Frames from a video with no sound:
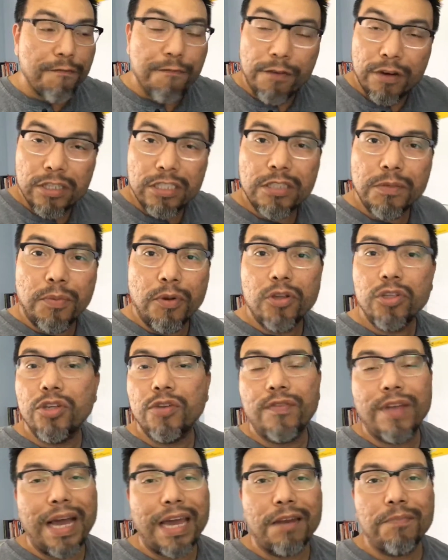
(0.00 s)
First of all,
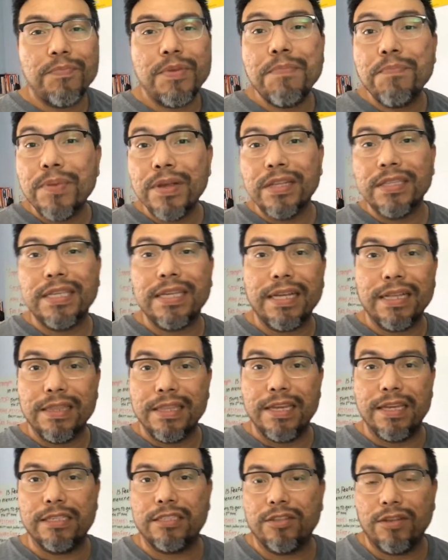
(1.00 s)
you've got to be building a
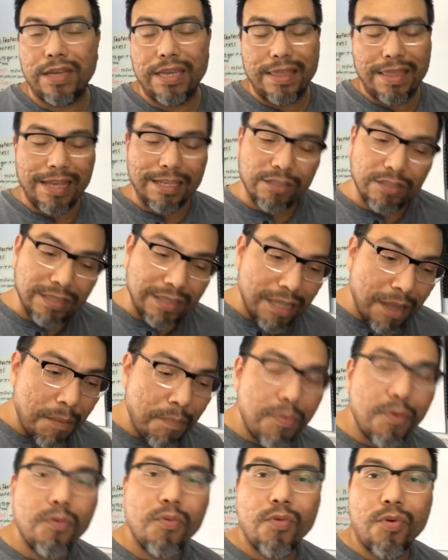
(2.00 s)
list. Okay, that's
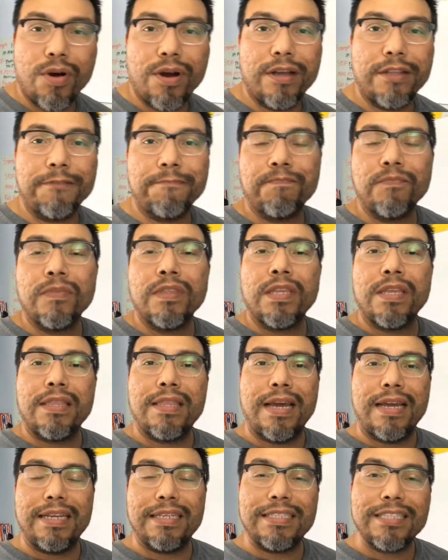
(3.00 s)
number one.
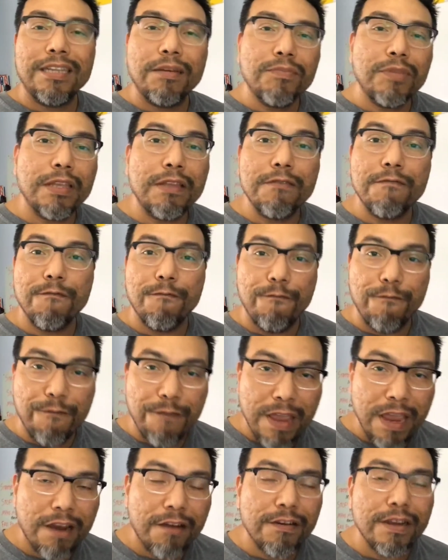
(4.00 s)
That is something
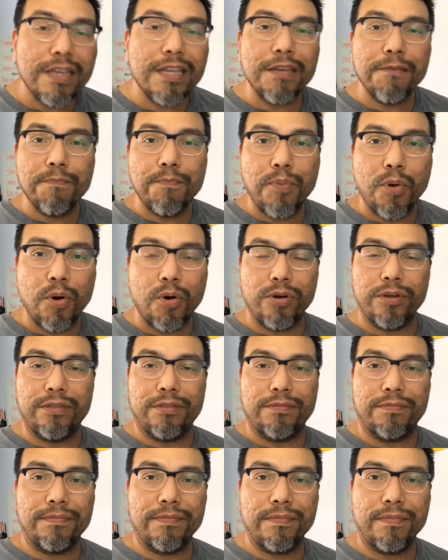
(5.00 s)
very
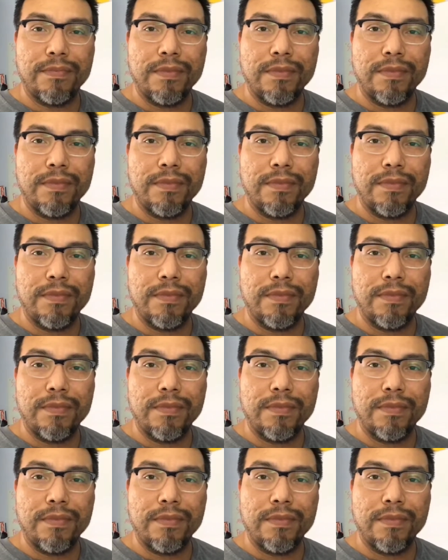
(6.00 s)
important.